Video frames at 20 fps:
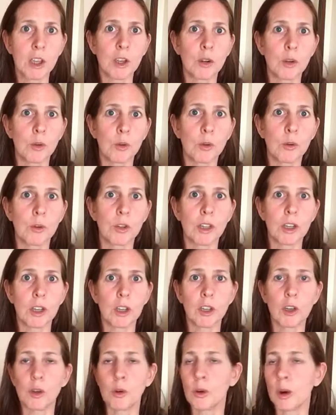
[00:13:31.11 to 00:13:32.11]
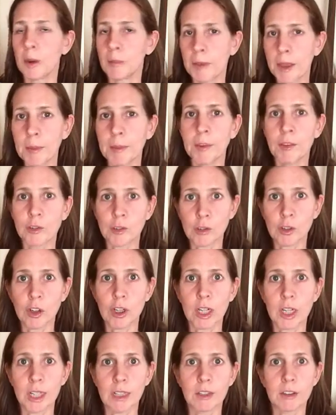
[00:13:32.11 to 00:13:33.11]
who are maybe
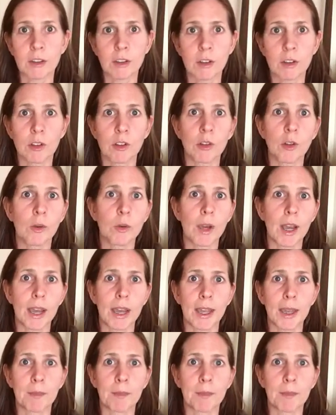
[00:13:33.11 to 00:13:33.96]
struggling to